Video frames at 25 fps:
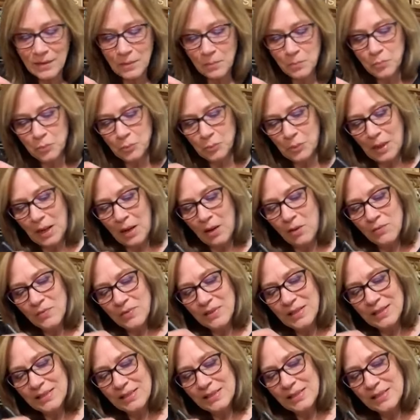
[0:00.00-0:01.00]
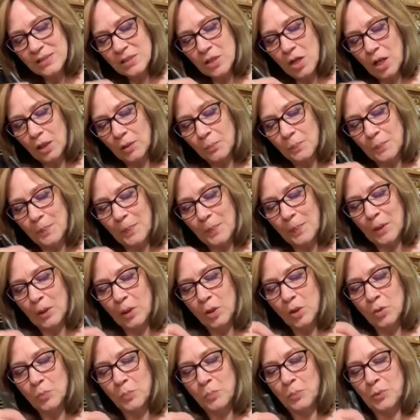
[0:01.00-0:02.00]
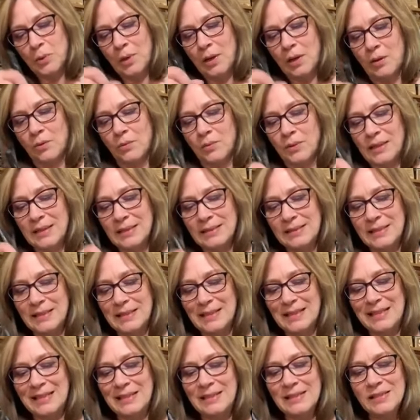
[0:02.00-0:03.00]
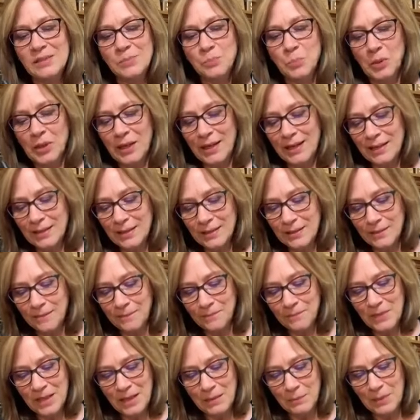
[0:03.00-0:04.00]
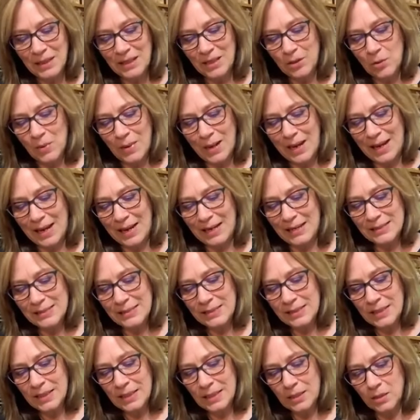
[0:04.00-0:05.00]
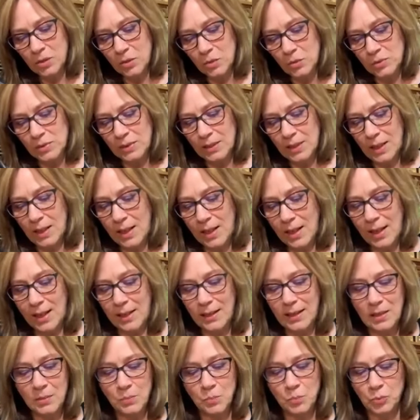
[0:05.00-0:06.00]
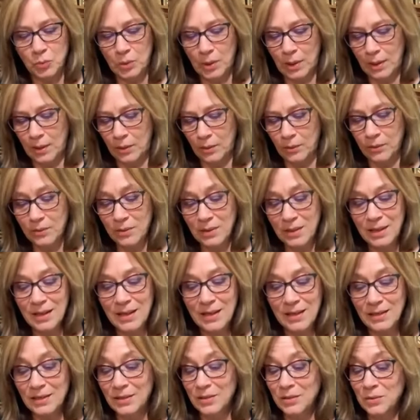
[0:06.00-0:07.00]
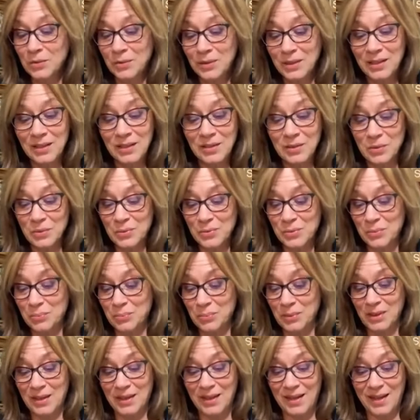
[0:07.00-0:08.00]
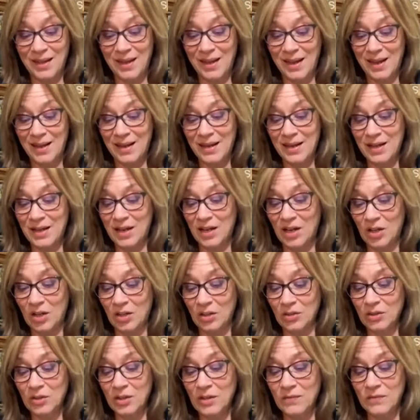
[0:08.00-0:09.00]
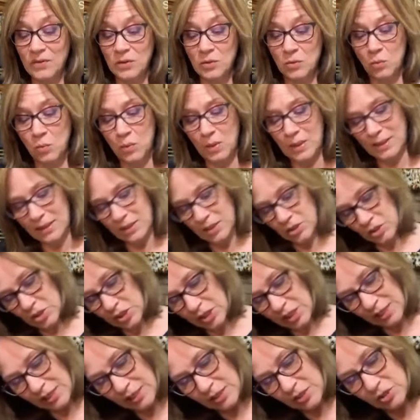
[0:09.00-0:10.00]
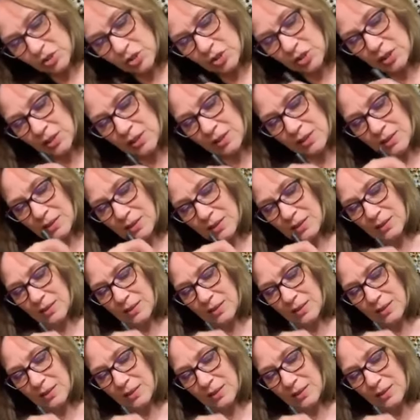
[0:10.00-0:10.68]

The brown, this is called Bark Brown. It's Anita's brand that you honestly can use any brown. You can use really any color if you want to change it